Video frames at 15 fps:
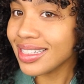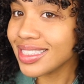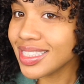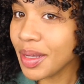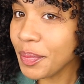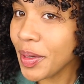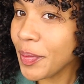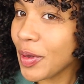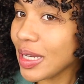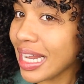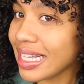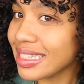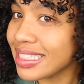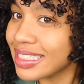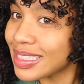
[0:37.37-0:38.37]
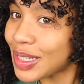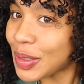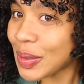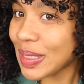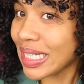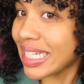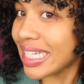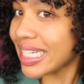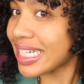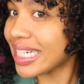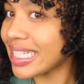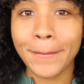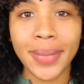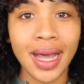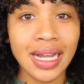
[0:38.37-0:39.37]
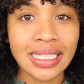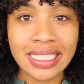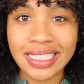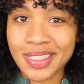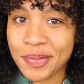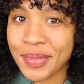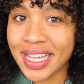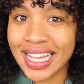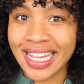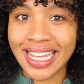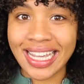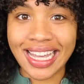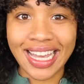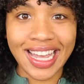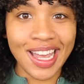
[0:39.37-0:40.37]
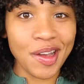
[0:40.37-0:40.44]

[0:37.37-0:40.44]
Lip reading: Some people like this little look, but honestly to me,